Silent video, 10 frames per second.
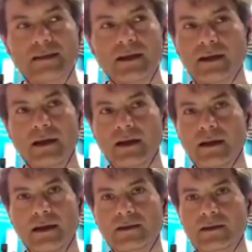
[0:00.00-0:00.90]

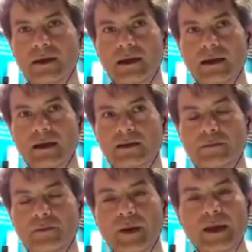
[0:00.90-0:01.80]
it's
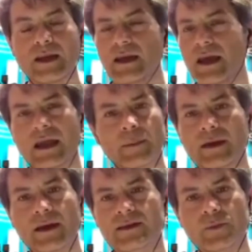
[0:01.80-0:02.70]
beating your head up
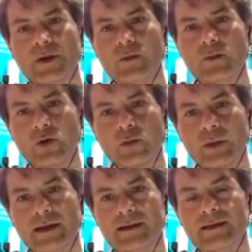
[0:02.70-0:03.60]
against a brick wall,
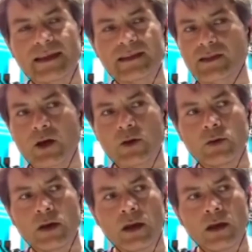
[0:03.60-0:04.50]
because
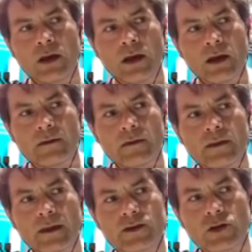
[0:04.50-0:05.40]

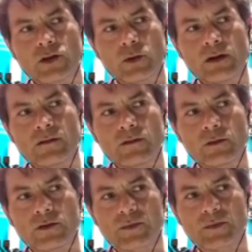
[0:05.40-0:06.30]
they're too
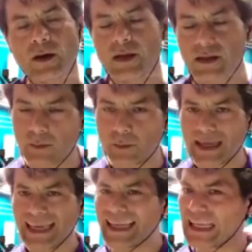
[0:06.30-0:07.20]
influenced by
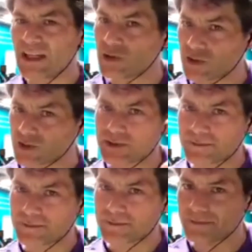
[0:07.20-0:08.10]
competing interests.
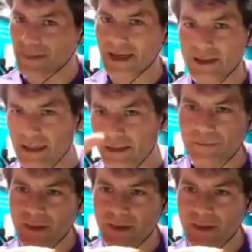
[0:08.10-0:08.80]
And